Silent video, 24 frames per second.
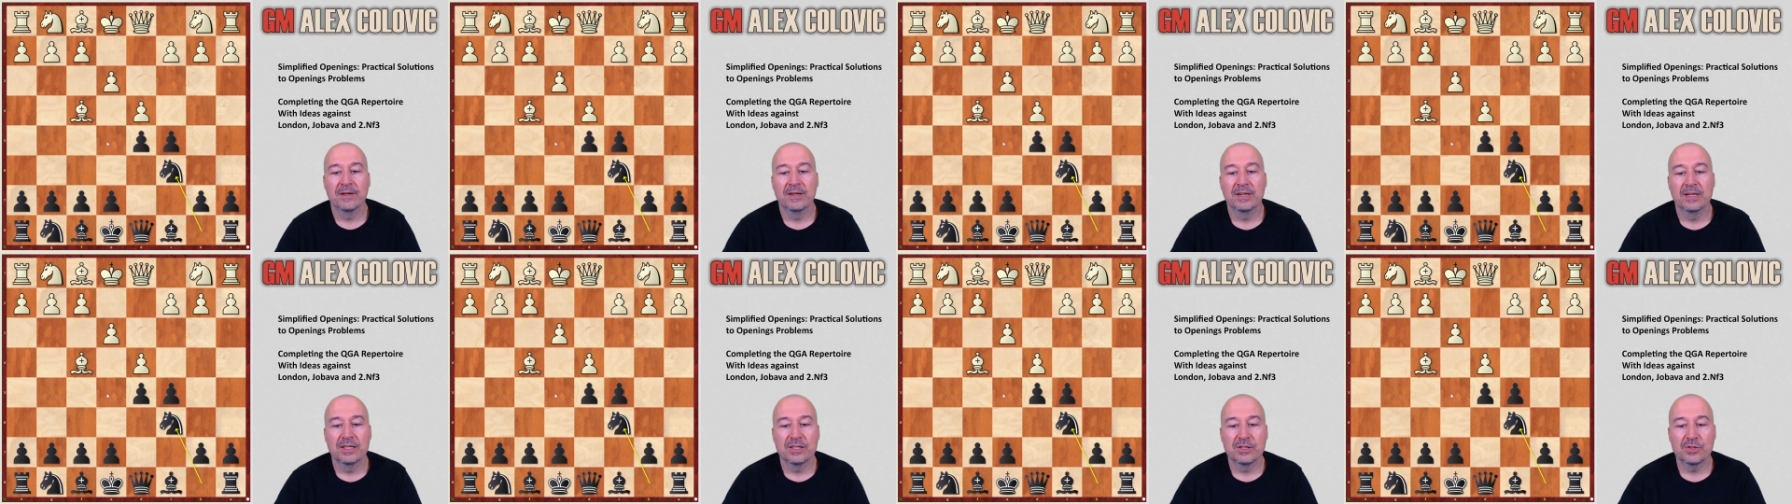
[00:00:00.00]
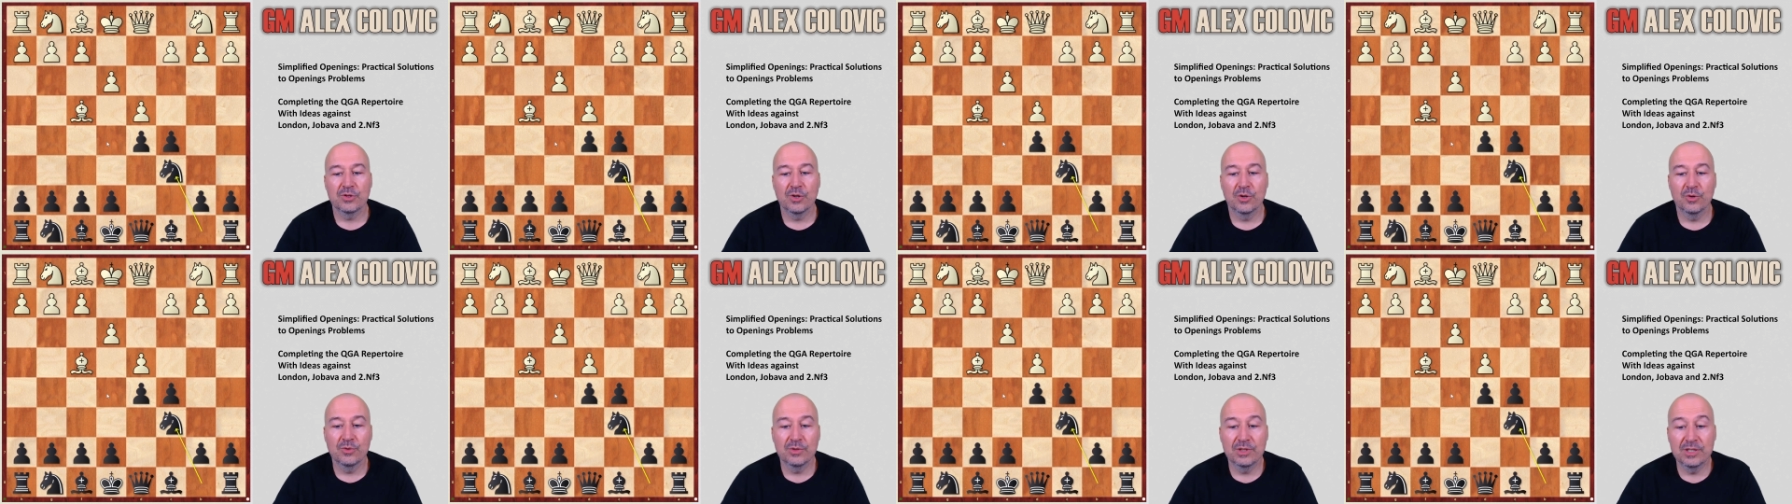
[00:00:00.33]

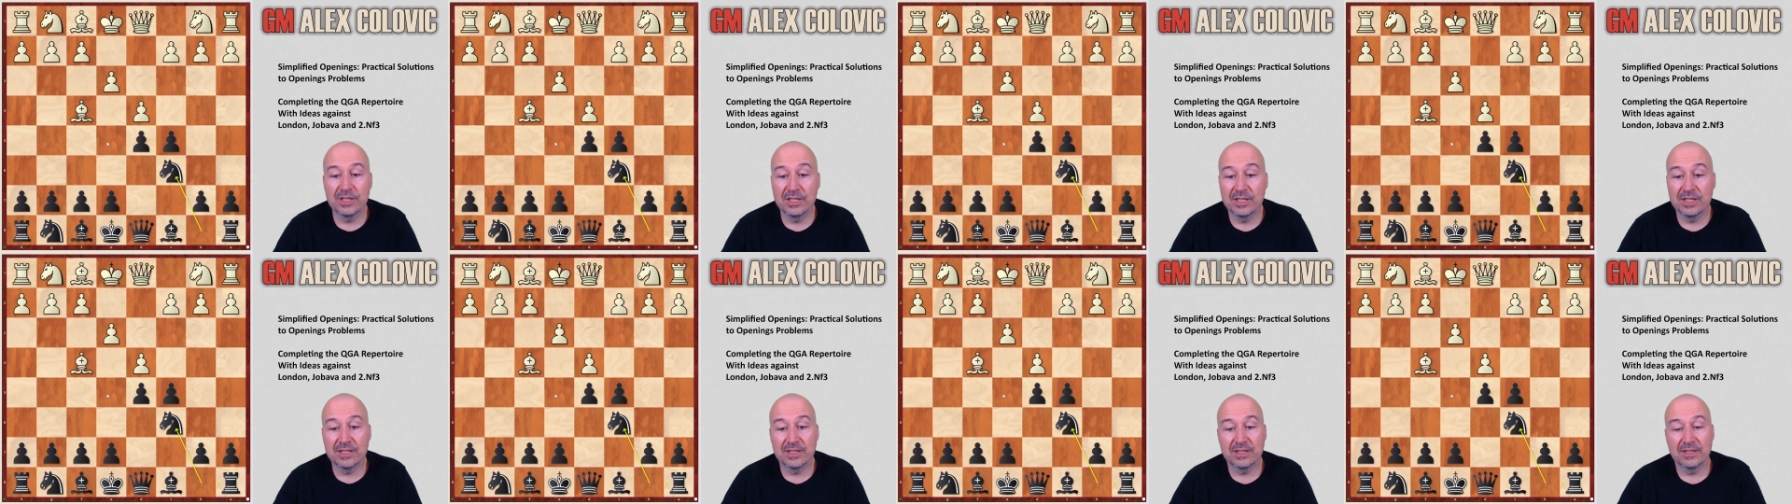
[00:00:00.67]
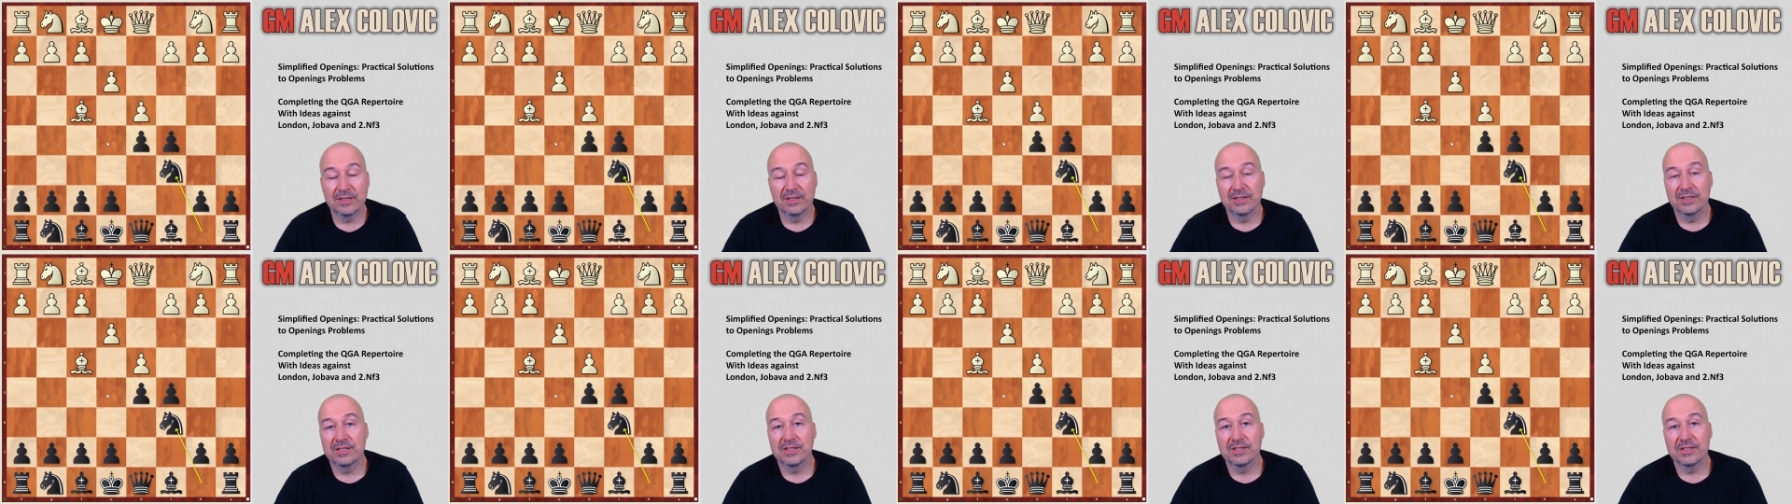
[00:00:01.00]
So this
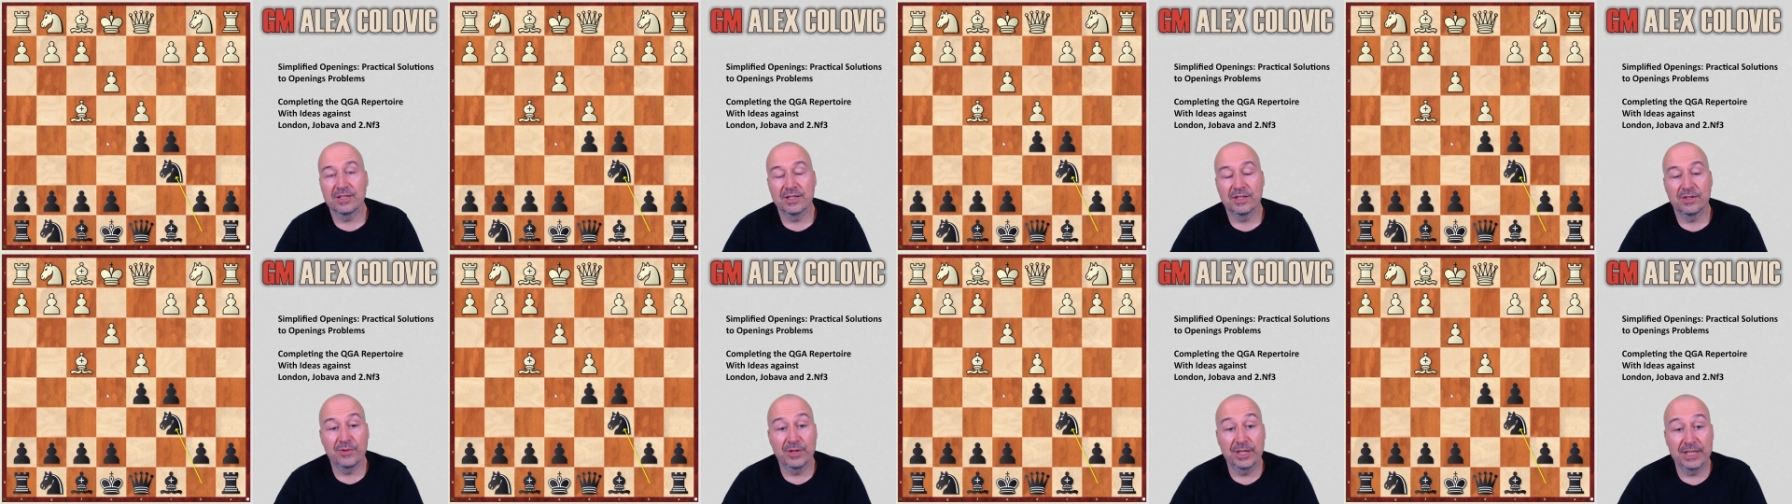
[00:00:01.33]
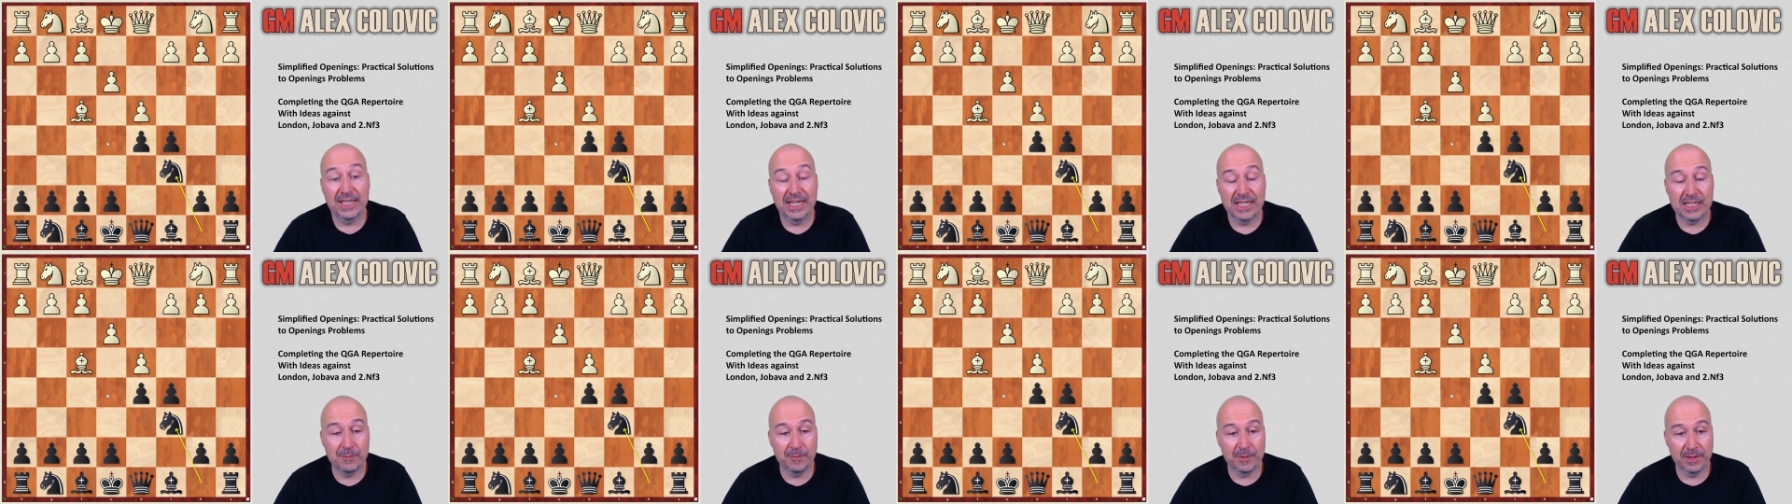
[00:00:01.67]
is a great
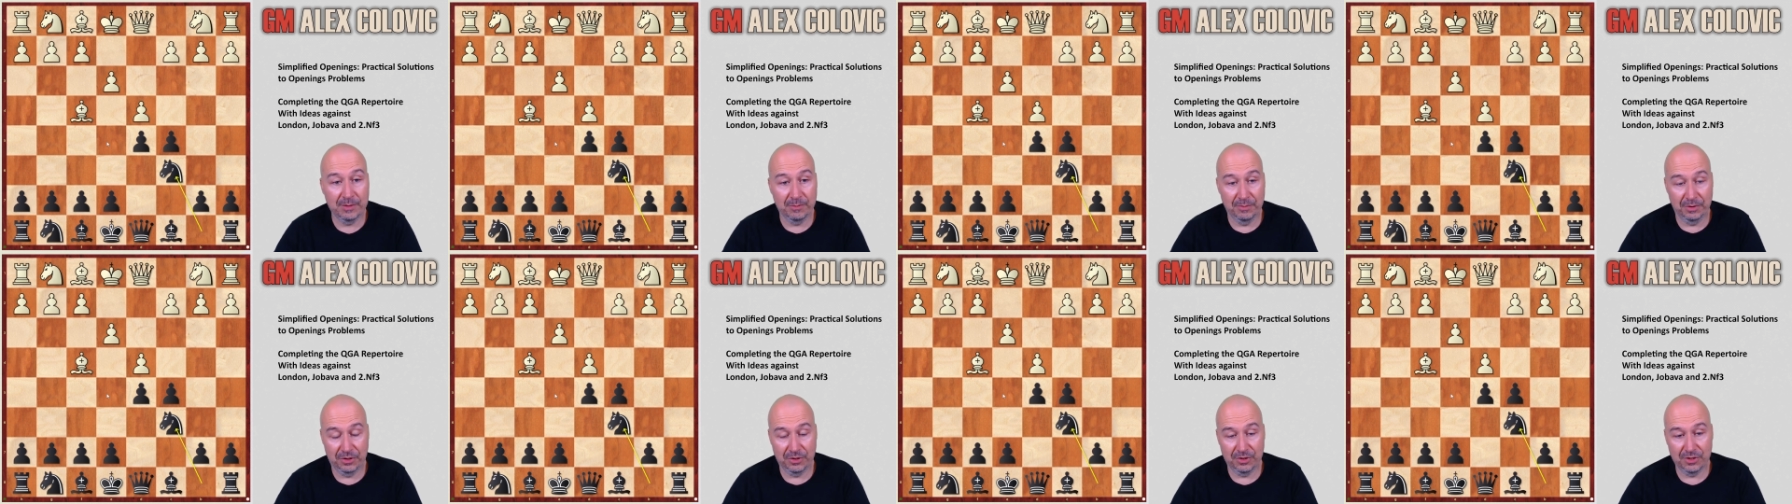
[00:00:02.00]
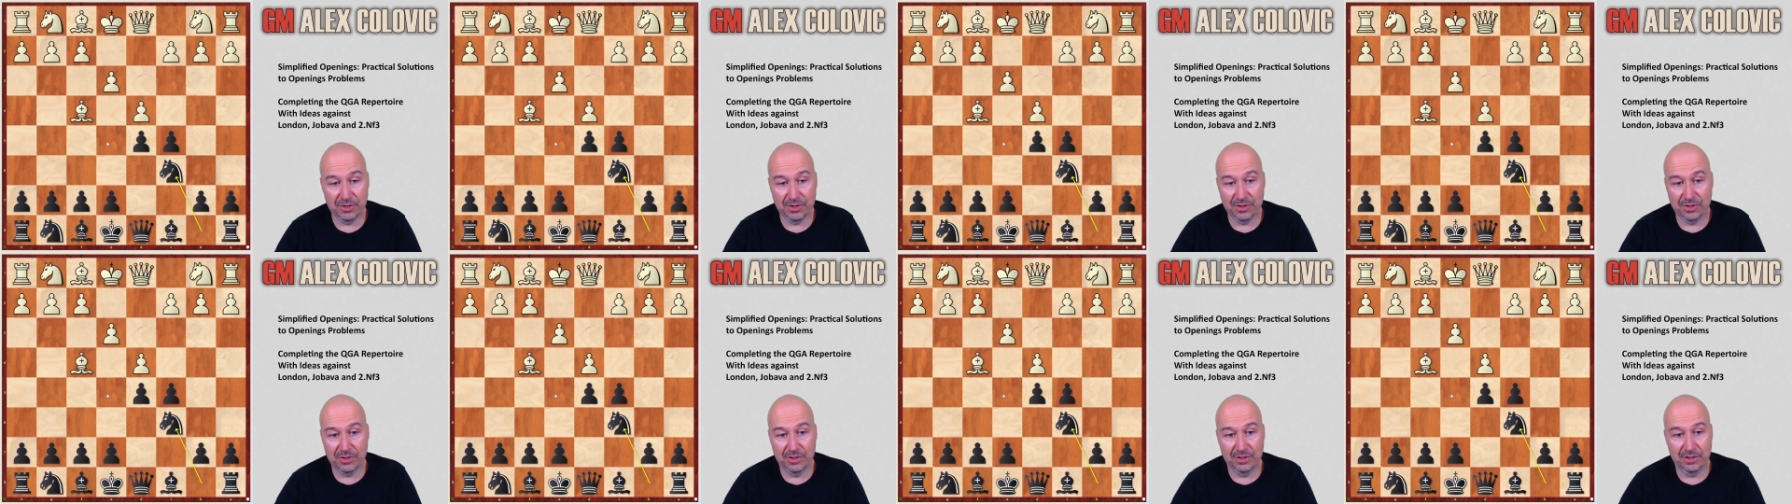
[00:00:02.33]
aspect
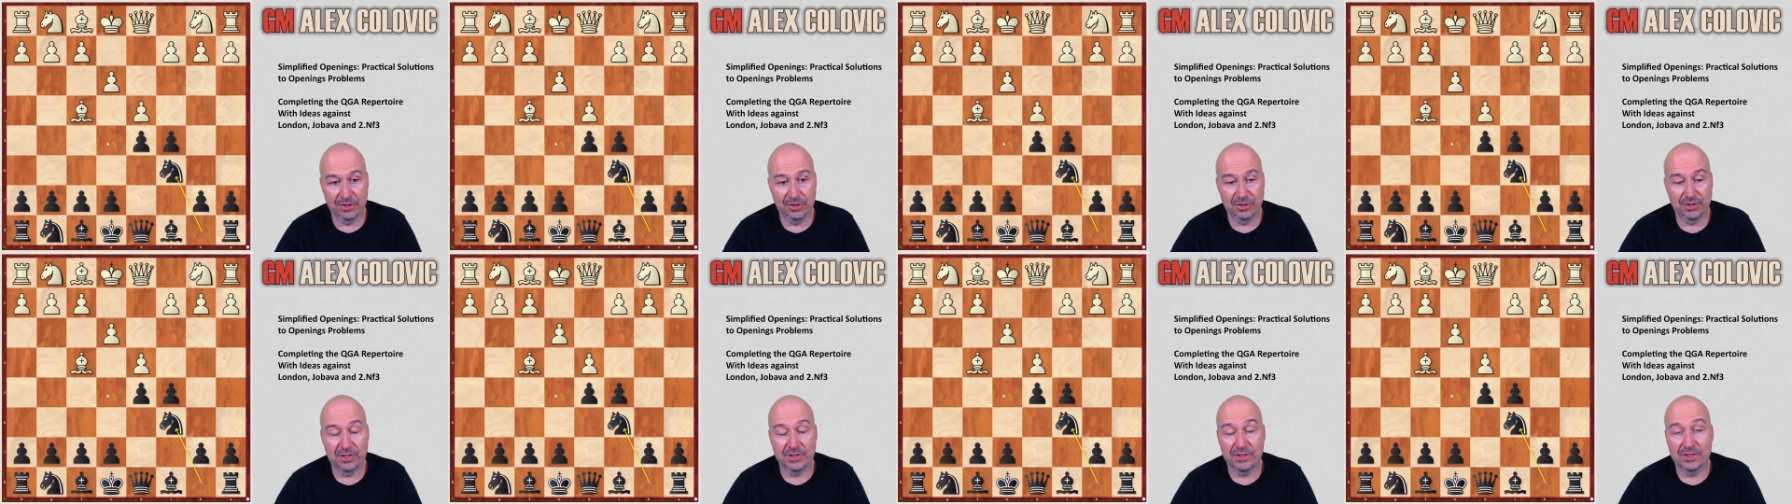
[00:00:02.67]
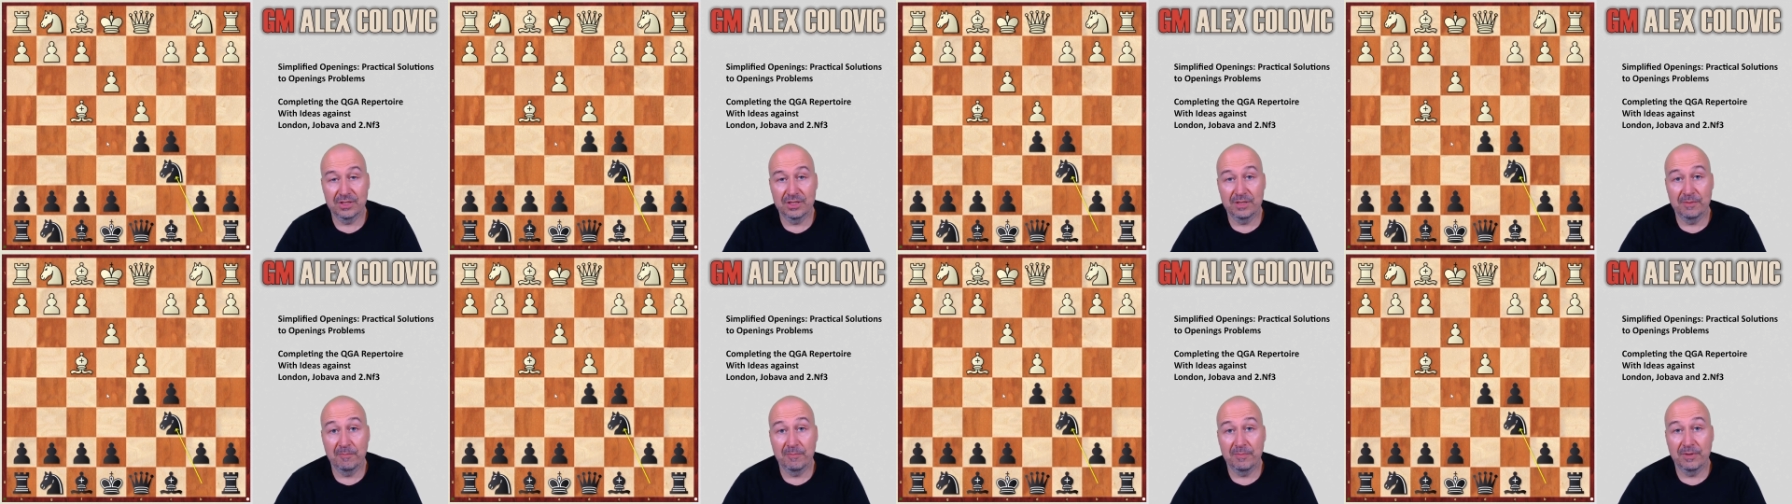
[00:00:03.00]
because just
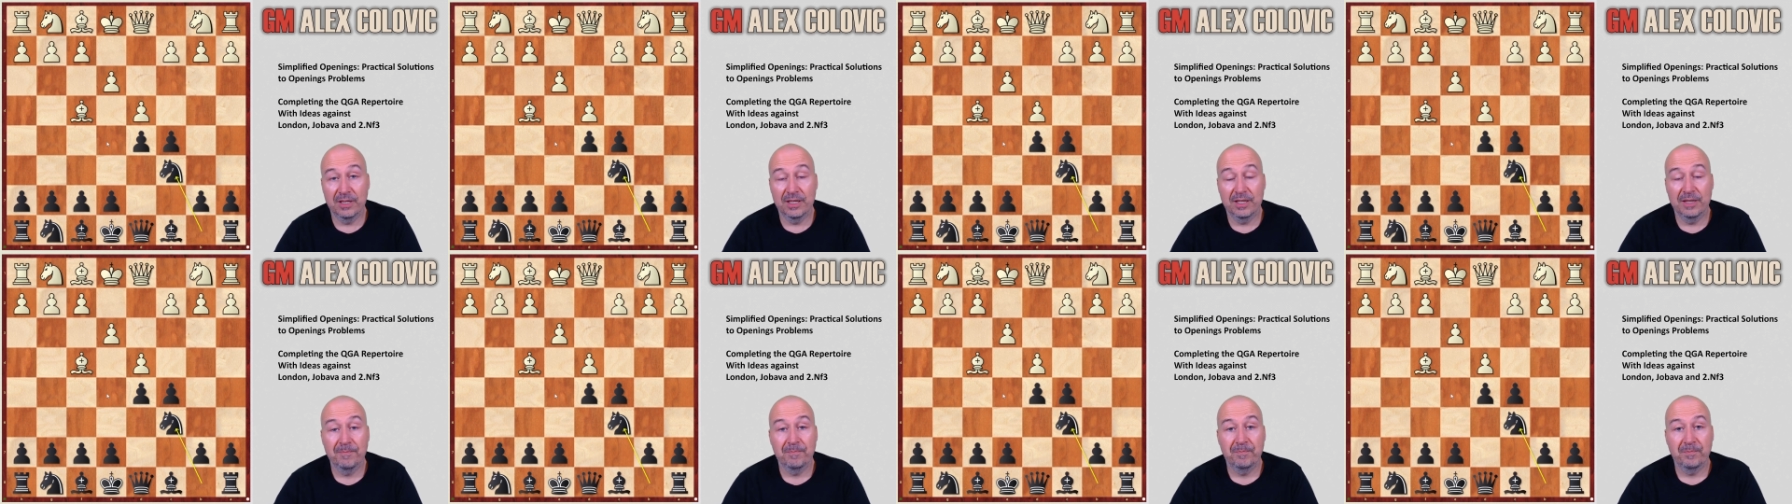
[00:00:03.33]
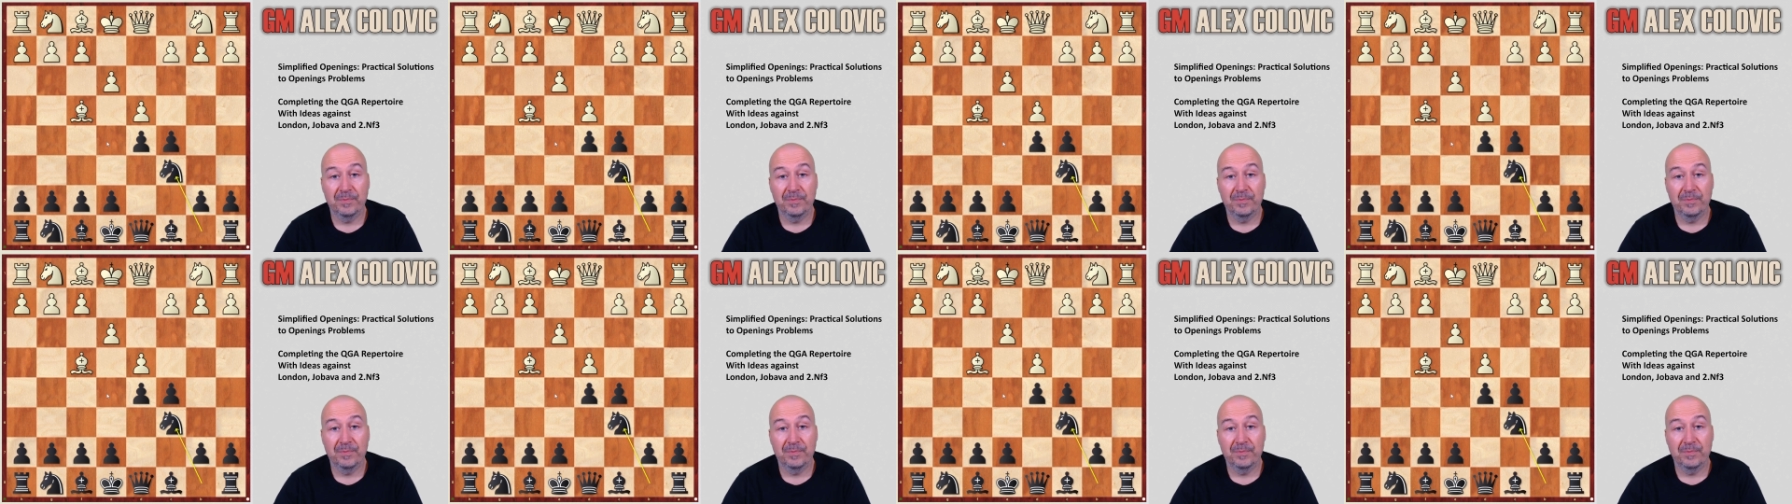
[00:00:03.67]
simply